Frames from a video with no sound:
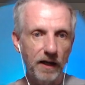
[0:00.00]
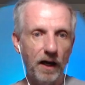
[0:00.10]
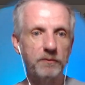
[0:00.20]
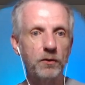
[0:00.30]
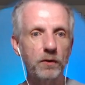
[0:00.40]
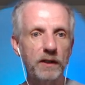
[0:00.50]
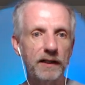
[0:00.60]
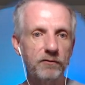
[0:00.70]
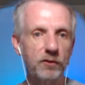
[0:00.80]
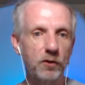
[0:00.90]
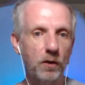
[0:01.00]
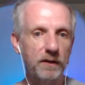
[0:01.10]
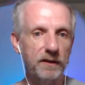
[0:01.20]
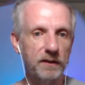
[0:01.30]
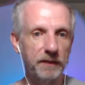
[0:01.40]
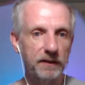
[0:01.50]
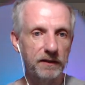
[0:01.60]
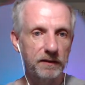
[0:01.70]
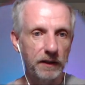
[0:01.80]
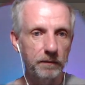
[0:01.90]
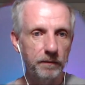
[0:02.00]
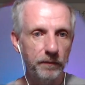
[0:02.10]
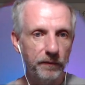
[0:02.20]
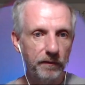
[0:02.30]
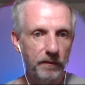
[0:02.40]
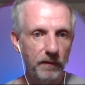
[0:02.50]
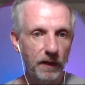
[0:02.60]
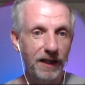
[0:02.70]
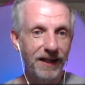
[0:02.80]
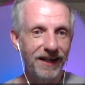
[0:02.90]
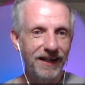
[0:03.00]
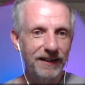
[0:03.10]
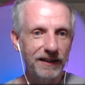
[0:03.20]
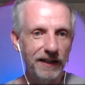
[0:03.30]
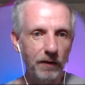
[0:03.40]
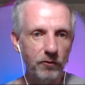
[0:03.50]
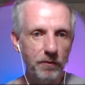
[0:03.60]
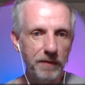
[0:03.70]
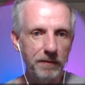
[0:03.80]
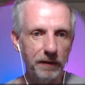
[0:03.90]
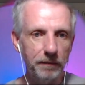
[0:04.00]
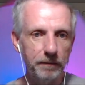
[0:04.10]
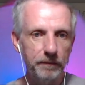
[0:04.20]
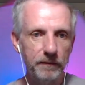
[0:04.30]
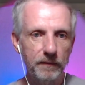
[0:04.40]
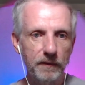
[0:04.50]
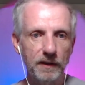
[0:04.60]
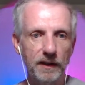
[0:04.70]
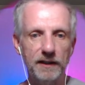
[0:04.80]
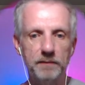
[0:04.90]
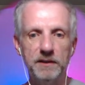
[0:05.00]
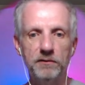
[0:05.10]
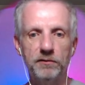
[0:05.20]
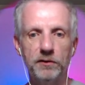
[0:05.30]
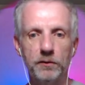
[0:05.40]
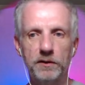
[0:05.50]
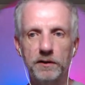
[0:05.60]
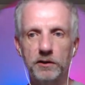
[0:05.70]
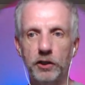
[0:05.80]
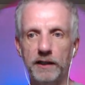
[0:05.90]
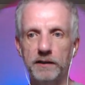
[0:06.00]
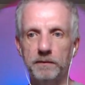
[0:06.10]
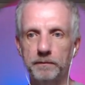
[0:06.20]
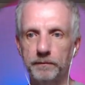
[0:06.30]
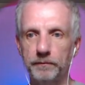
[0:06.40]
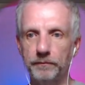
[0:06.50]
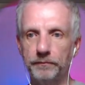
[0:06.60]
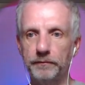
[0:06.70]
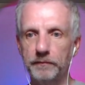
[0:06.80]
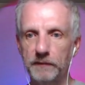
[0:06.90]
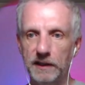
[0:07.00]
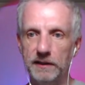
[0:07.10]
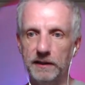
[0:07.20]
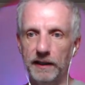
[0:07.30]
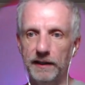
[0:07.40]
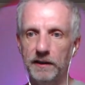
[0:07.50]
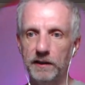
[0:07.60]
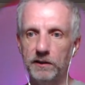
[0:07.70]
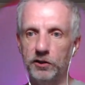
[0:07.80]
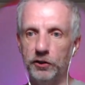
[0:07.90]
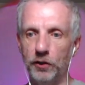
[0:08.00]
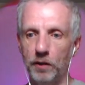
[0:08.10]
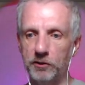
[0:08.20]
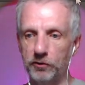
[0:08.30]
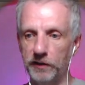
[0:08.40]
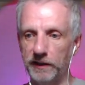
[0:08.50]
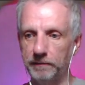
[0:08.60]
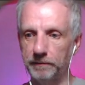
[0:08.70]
I'm so glad I've recorded this because, you know, now I remember. SB diffuse, check. That's that. Geometry.